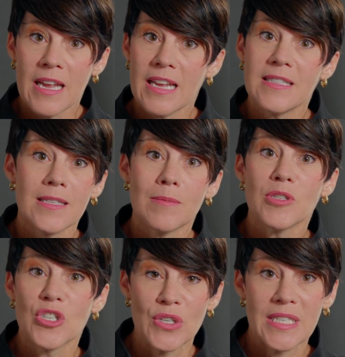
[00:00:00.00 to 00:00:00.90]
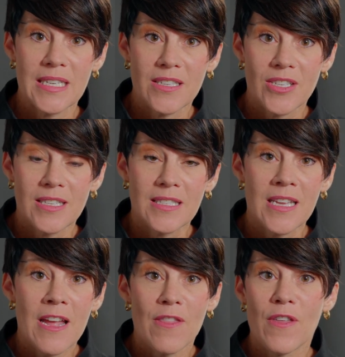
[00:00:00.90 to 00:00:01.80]
In some jurisdictions,
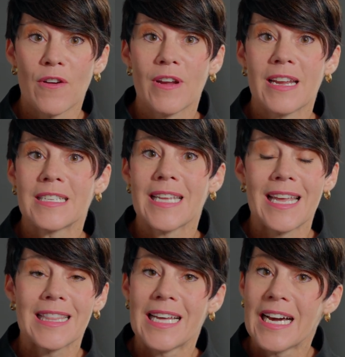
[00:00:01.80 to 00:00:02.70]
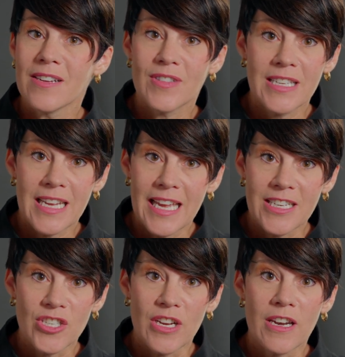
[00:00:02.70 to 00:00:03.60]
there is a lot of
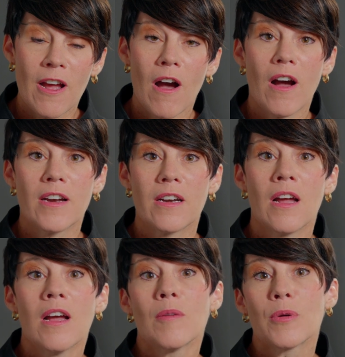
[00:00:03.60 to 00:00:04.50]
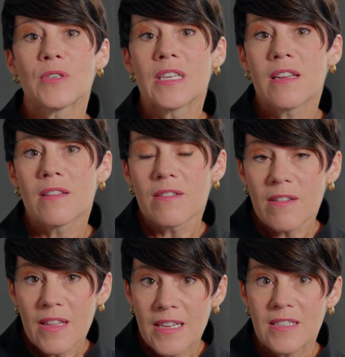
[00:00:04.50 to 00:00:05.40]
litigation on particular
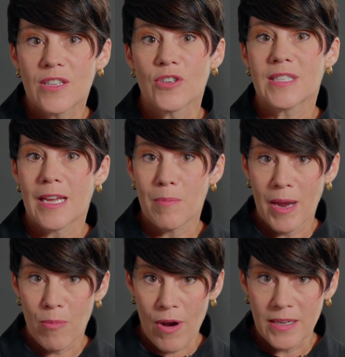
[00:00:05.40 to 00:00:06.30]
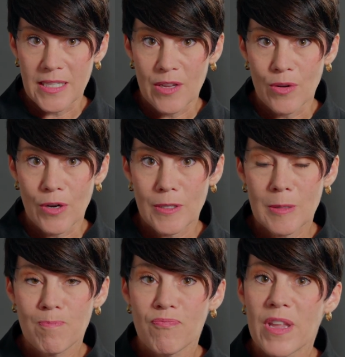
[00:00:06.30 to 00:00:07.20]
things that are said by
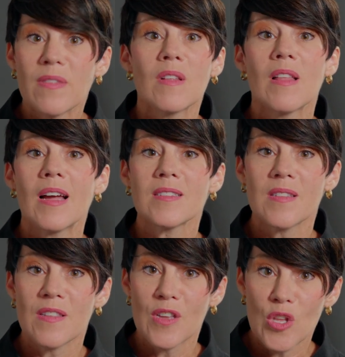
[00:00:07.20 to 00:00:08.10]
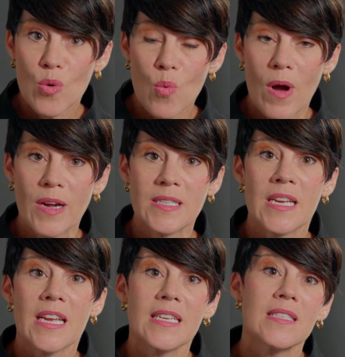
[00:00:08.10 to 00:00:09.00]
prosecutors. And the last thing that you want
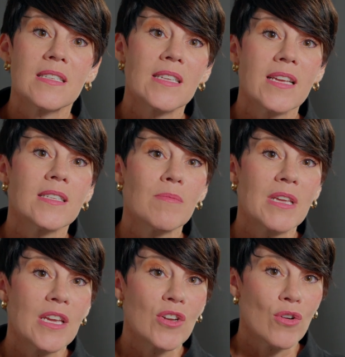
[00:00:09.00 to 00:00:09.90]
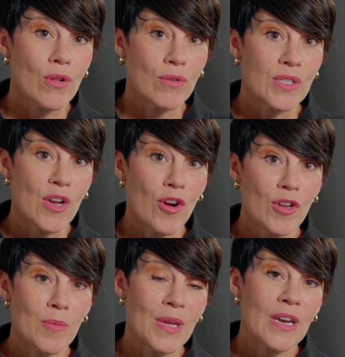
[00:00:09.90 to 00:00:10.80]
is to say something in your closing
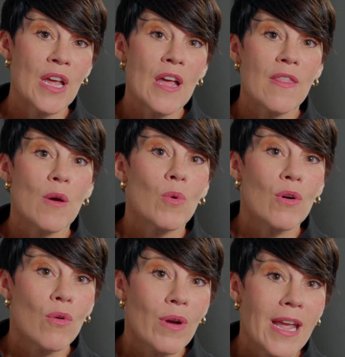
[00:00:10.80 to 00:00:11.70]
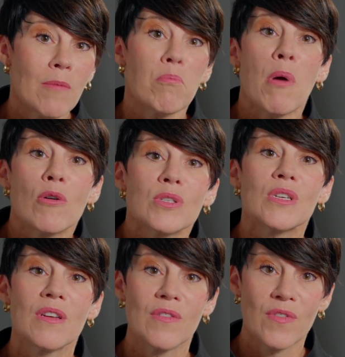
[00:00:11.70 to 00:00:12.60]
argument that will create
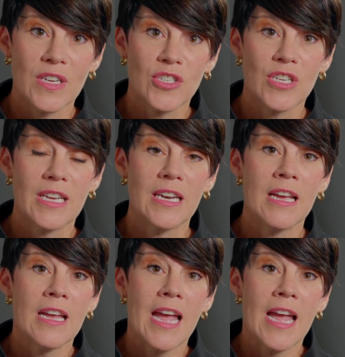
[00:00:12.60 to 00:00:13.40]
post-conviction